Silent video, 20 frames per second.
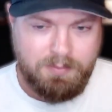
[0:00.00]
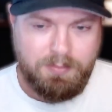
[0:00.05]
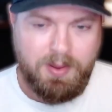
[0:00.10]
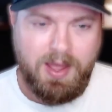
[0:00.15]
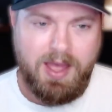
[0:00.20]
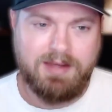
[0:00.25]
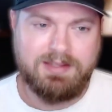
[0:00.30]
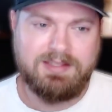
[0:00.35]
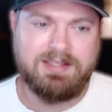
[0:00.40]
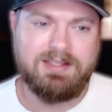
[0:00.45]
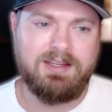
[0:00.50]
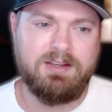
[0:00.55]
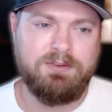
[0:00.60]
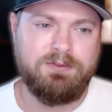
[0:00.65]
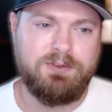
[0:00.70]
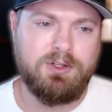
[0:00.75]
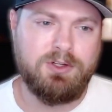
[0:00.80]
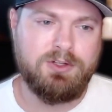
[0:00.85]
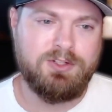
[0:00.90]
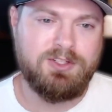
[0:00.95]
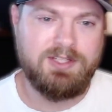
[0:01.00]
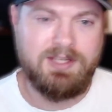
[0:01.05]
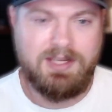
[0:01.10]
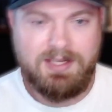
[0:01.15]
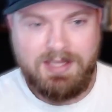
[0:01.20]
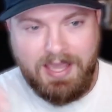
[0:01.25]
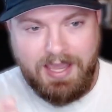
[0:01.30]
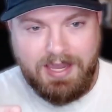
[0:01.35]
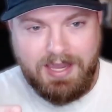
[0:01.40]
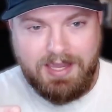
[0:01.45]
but if you're
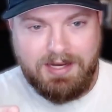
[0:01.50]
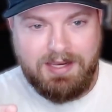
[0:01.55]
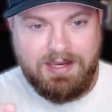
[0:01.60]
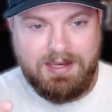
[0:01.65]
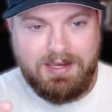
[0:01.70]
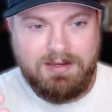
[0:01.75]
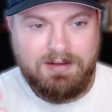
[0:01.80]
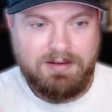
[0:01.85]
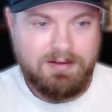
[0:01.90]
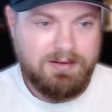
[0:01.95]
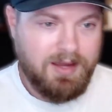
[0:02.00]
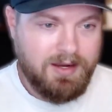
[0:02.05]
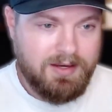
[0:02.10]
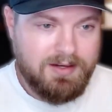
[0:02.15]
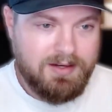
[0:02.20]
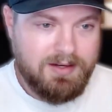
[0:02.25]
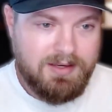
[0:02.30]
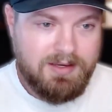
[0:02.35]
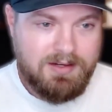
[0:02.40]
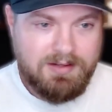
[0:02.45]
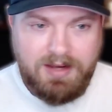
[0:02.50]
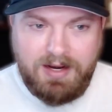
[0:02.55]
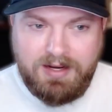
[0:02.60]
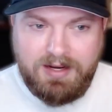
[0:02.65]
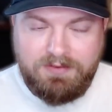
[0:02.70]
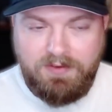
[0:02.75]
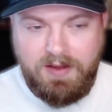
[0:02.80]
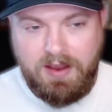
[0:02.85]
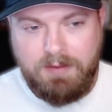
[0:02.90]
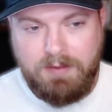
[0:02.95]
seeing 80, 90,
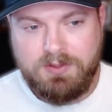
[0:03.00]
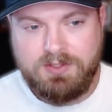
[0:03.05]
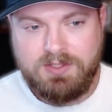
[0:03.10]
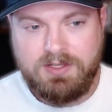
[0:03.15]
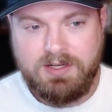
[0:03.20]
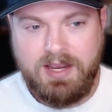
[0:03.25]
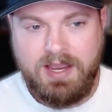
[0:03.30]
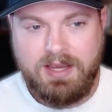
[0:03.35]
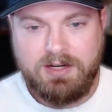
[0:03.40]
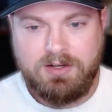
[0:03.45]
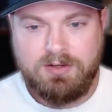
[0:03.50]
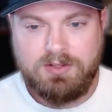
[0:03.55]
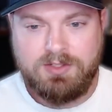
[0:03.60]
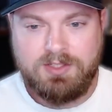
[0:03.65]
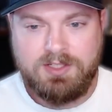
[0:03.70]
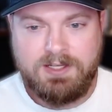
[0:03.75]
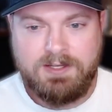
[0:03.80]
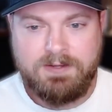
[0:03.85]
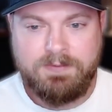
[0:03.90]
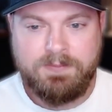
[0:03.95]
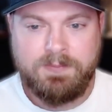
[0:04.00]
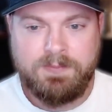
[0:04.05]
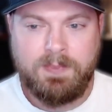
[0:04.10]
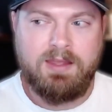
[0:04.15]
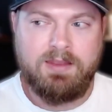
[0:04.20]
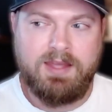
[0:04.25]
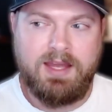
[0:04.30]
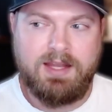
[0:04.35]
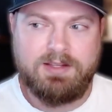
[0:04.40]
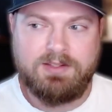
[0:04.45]
95% accuracy,
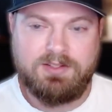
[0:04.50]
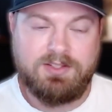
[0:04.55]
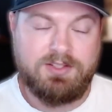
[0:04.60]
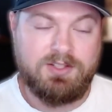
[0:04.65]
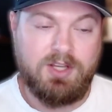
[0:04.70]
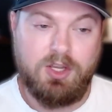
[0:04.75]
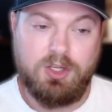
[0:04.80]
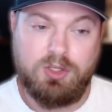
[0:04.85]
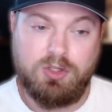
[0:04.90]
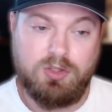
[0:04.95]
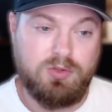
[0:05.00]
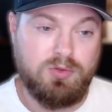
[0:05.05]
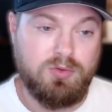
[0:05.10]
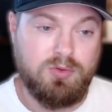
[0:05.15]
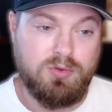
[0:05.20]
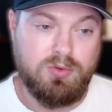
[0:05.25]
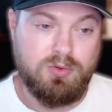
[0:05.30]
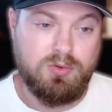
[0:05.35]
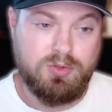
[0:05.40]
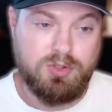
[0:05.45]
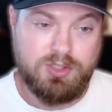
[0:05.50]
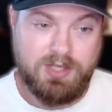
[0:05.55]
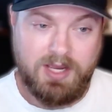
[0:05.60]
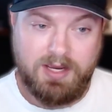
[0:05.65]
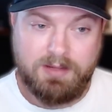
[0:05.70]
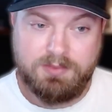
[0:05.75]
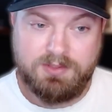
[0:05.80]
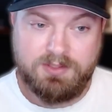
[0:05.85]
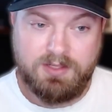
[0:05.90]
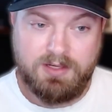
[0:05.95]
that's a huge
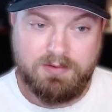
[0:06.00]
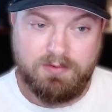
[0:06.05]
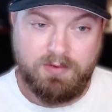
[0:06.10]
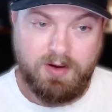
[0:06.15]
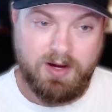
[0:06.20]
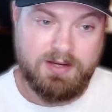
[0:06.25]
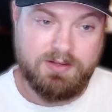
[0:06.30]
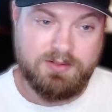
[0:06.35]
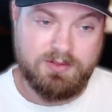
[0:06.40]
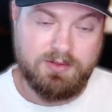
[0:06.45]
time save, right?